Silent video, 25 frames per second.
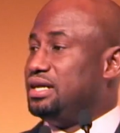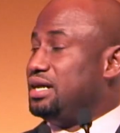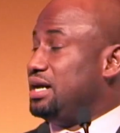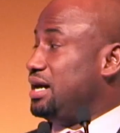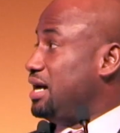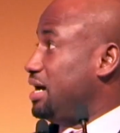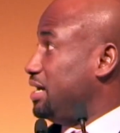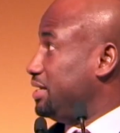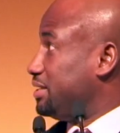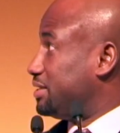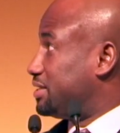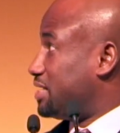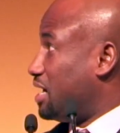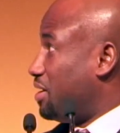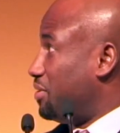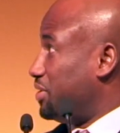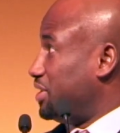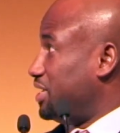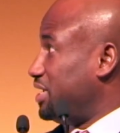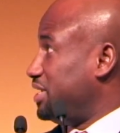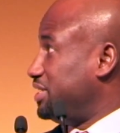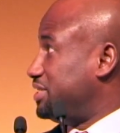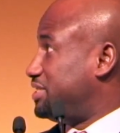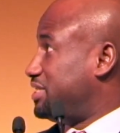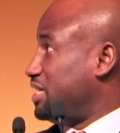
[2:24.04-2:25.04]
And
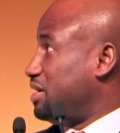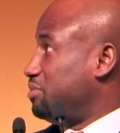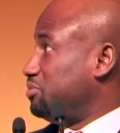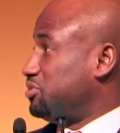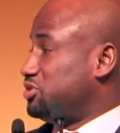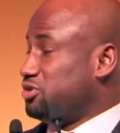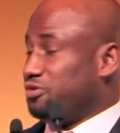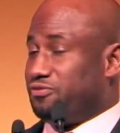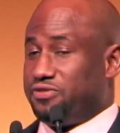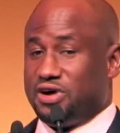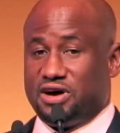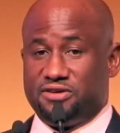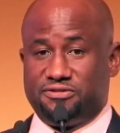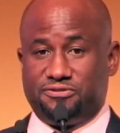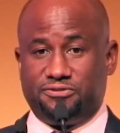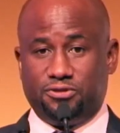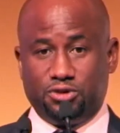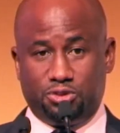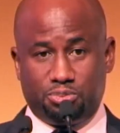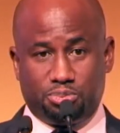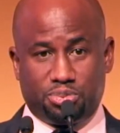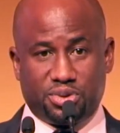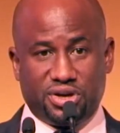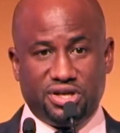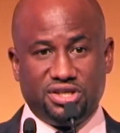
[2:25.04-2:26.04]
currently, in terms of our
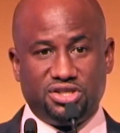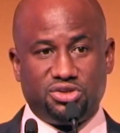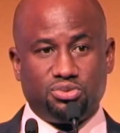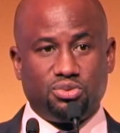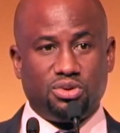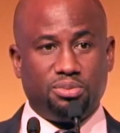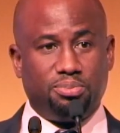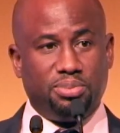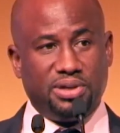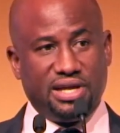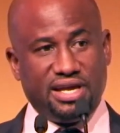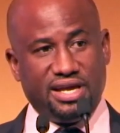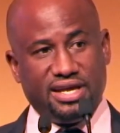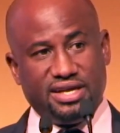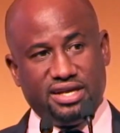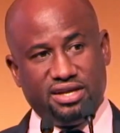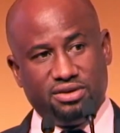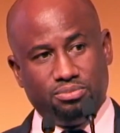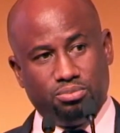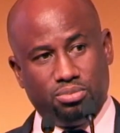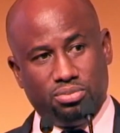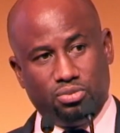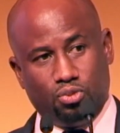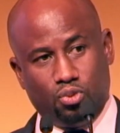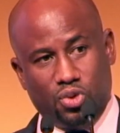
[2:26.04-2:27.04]
footprint, we're playing
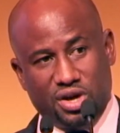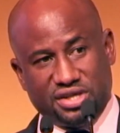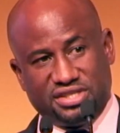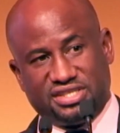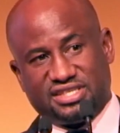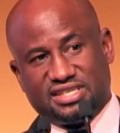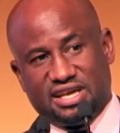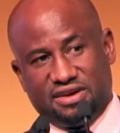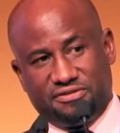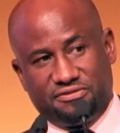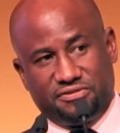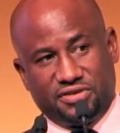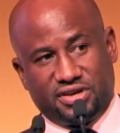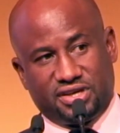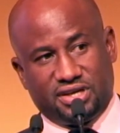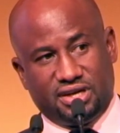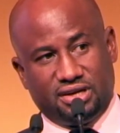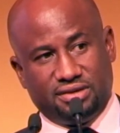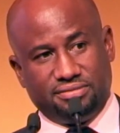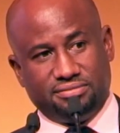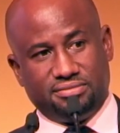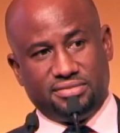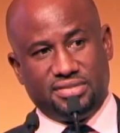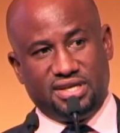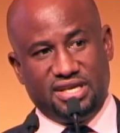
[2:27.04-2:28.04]
in West Africa,